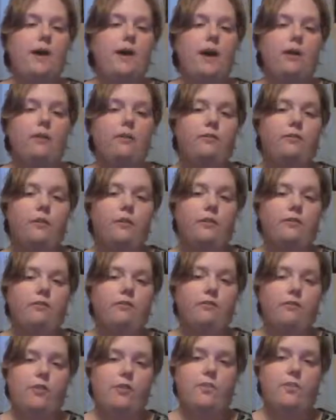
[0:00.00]
out of the
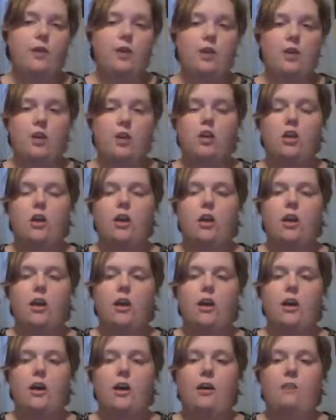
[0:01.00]
free bin
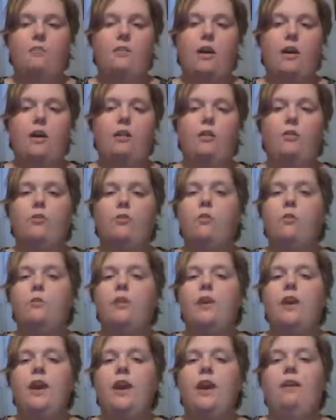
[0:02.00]
at my local
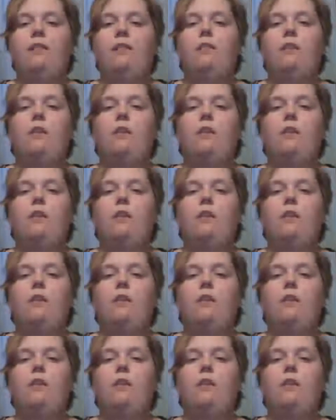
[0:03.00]
McKay's.